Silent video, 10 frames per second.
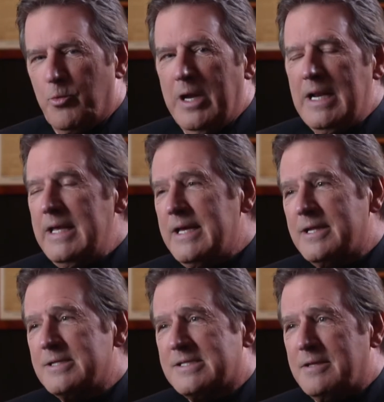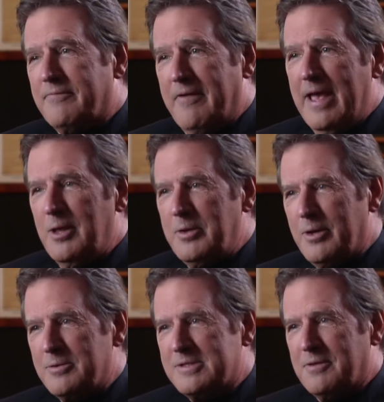Really, it is the
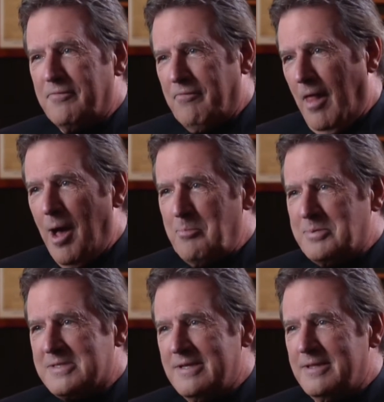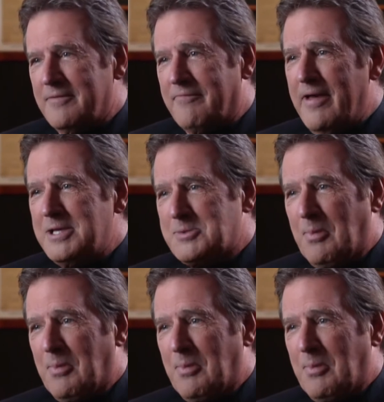failures, the flops, and the face